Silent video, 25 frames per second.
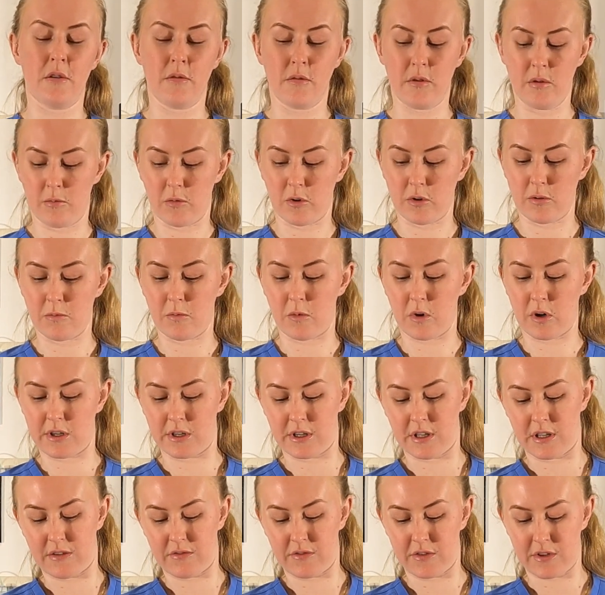We wouldn't want to
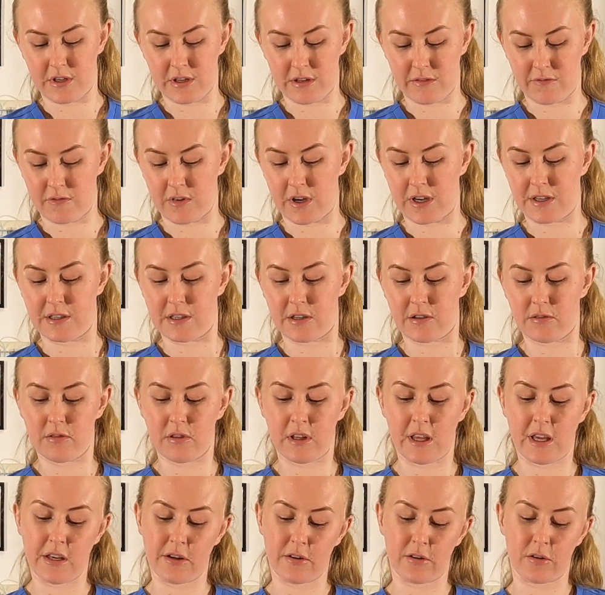give it and find out
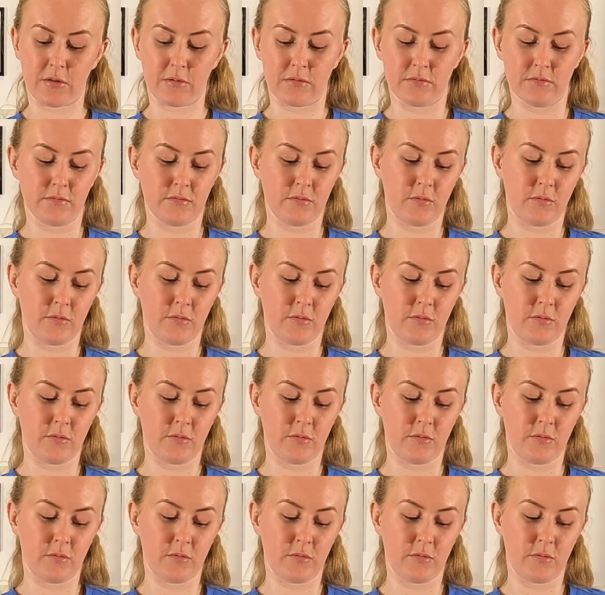later